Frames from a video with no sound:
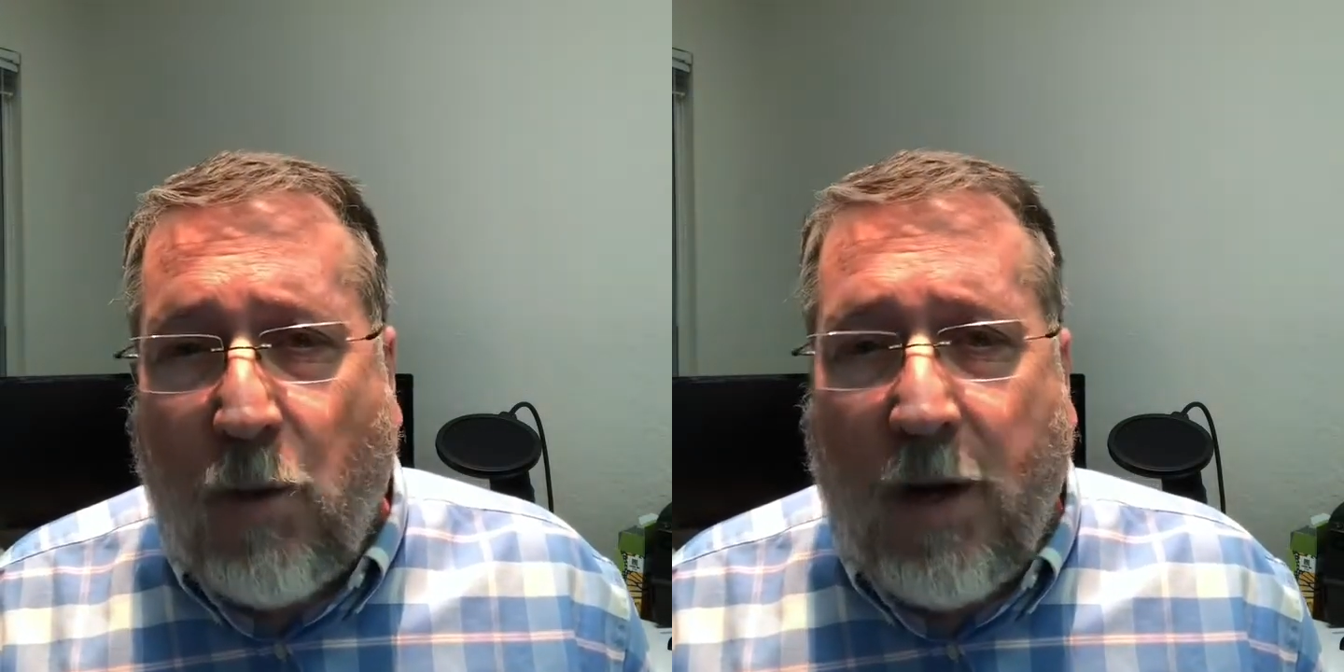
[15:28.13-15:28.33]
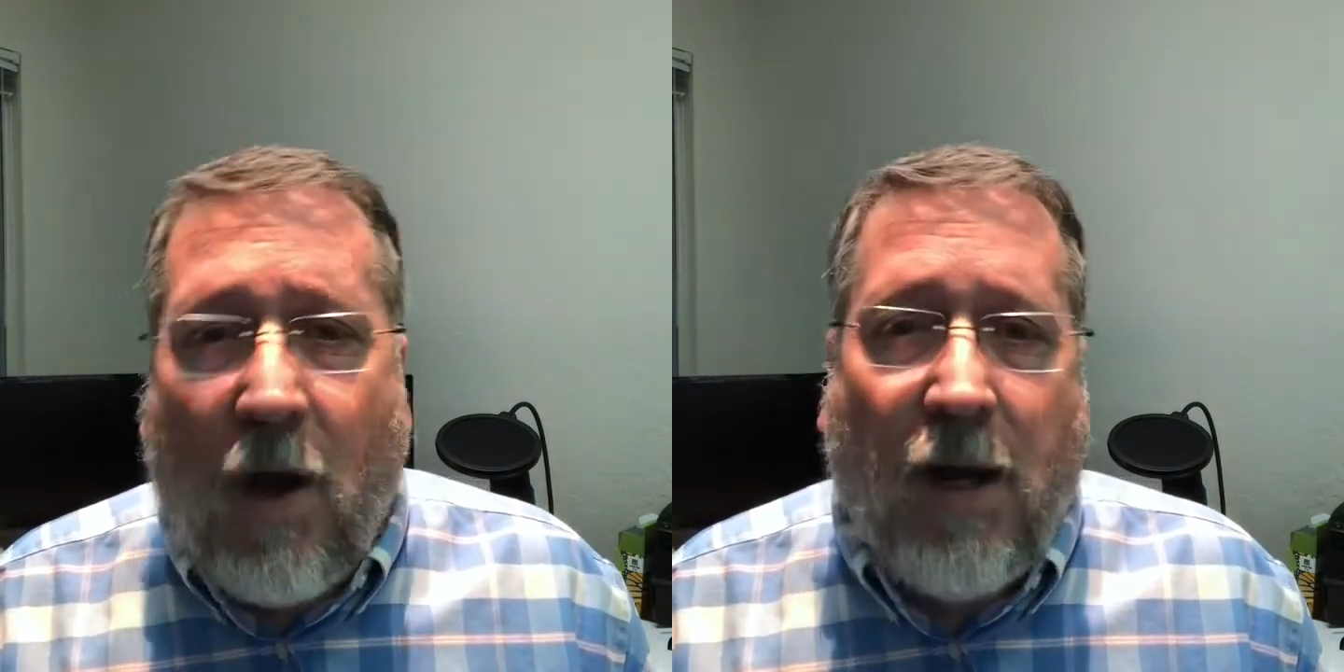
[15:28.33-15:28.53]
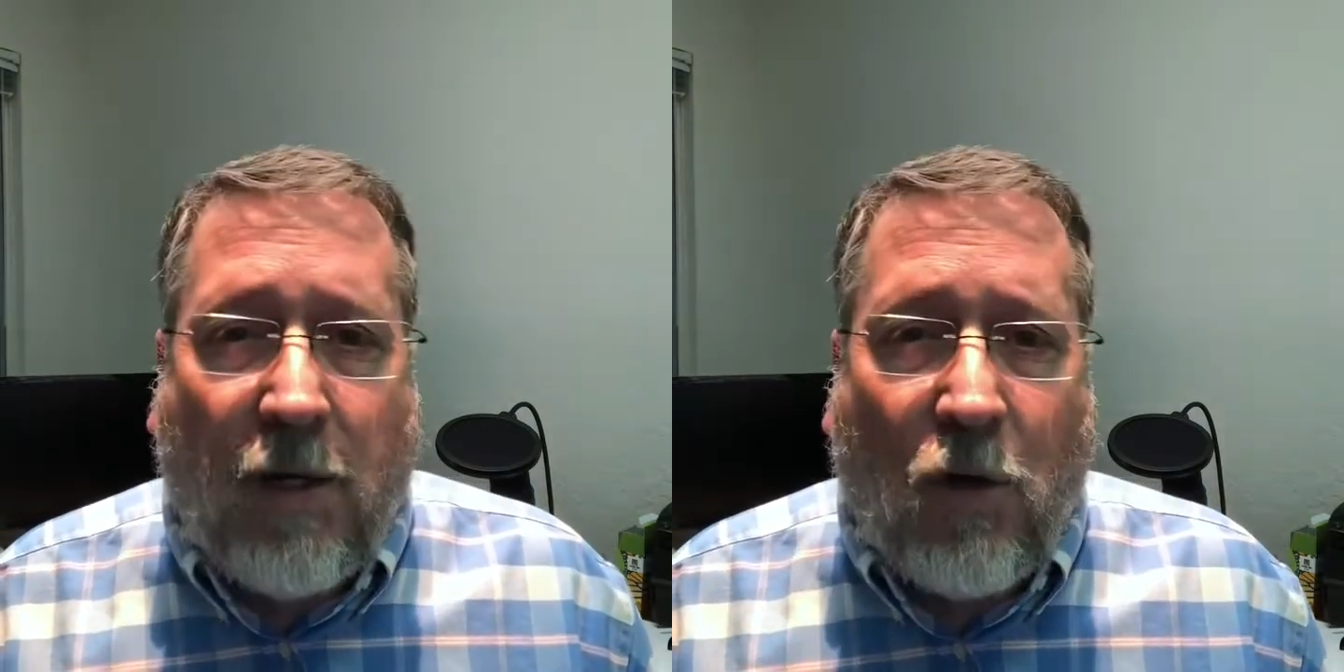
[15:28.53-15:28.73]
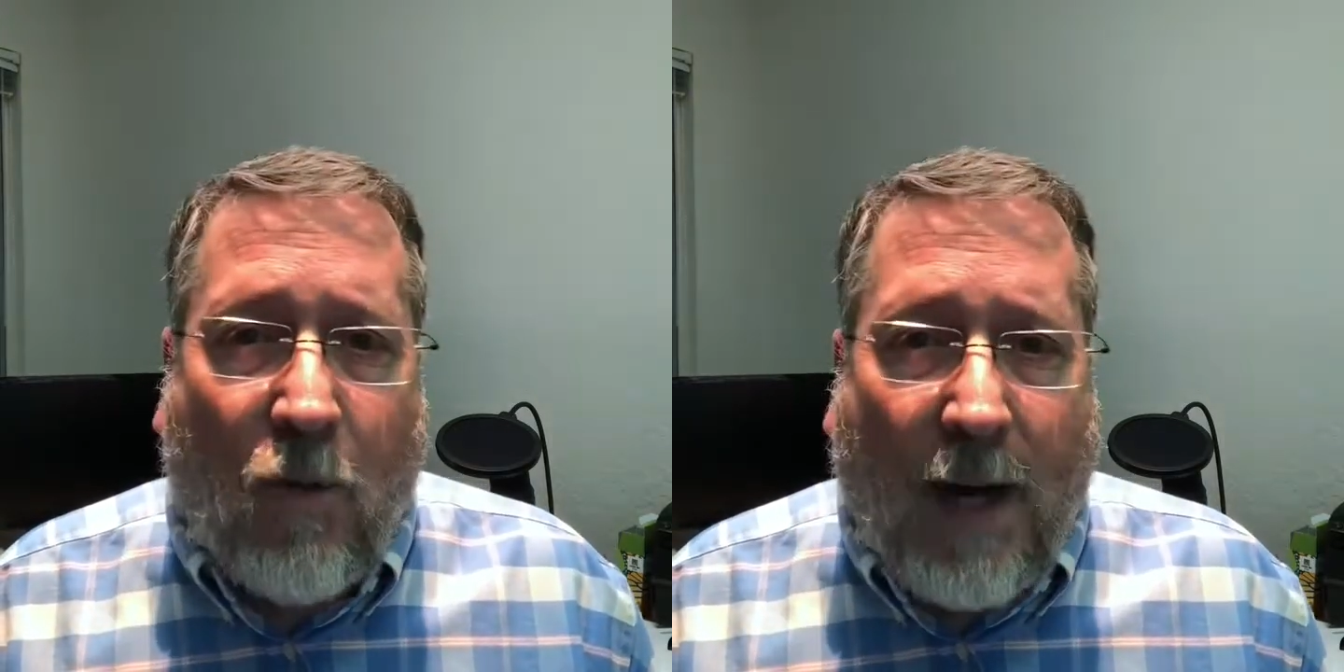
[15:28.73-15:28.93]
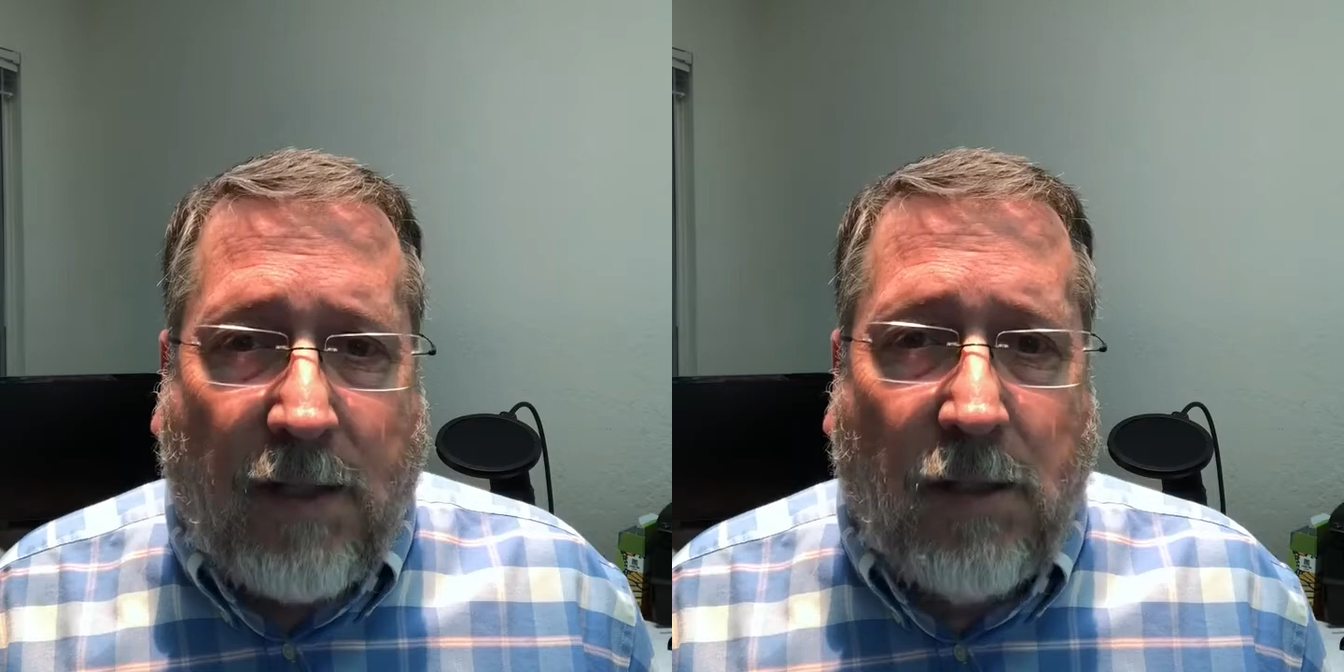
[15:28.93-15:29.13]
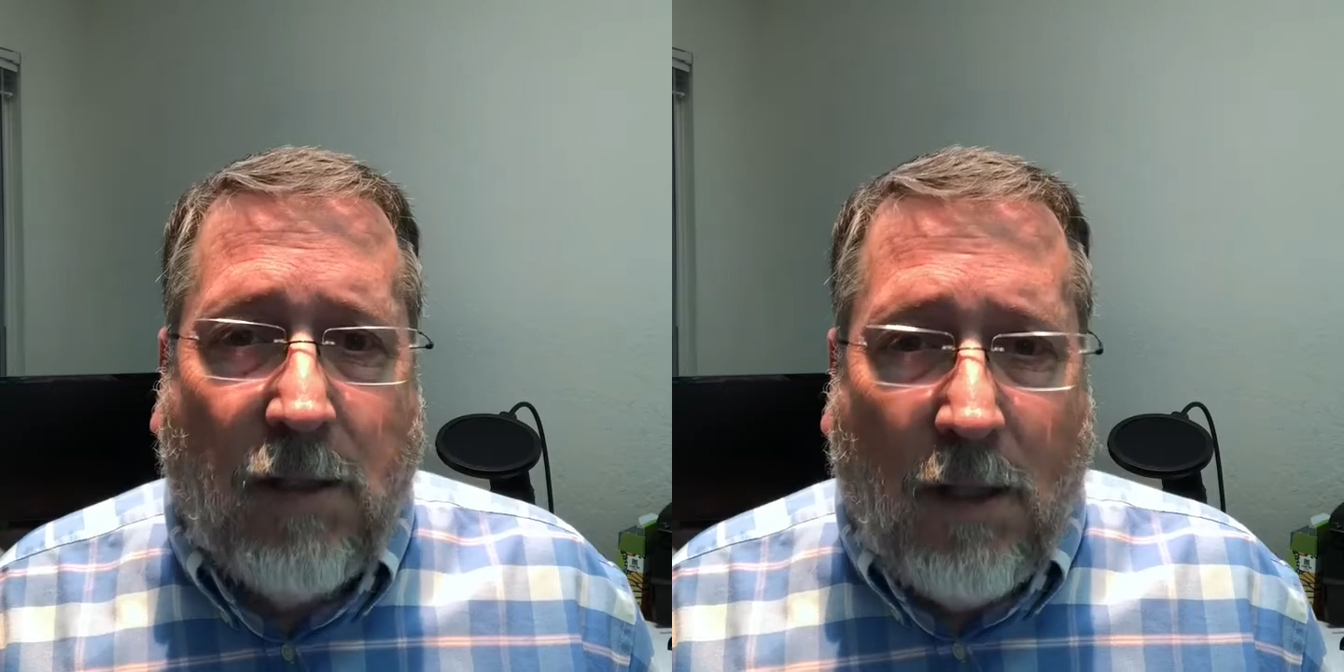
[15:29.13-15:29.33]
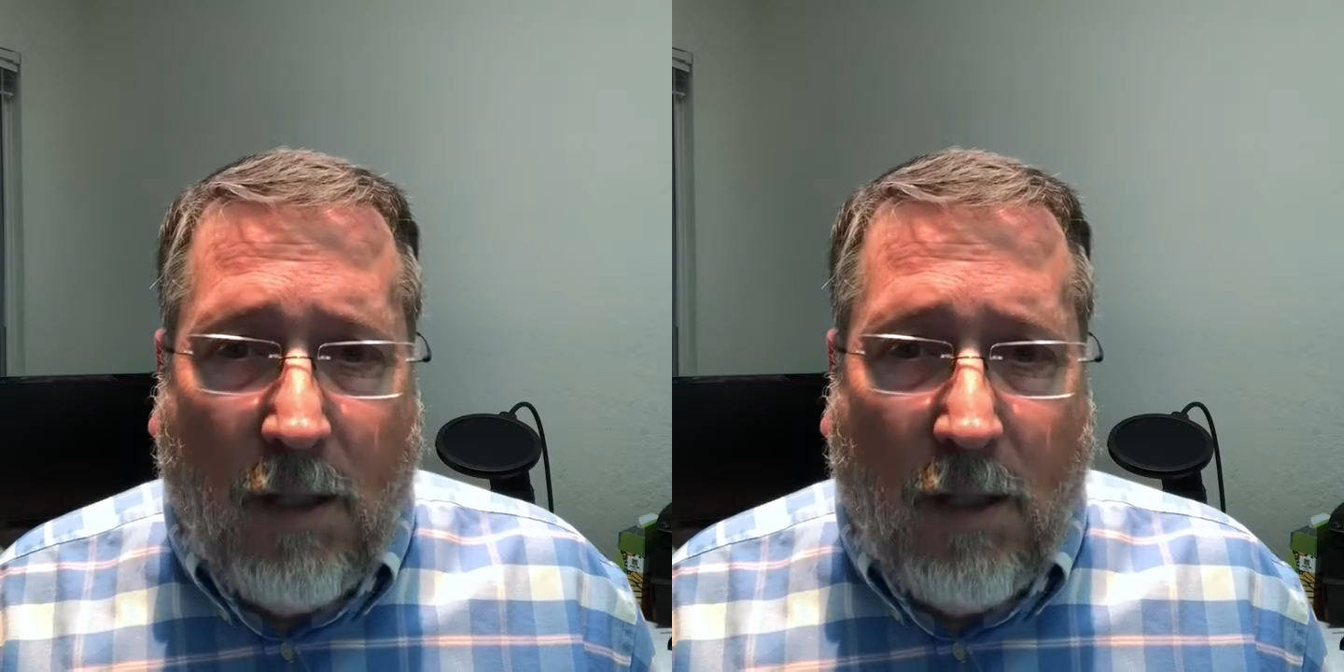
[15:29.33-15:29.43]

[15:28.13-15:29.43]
going on and correct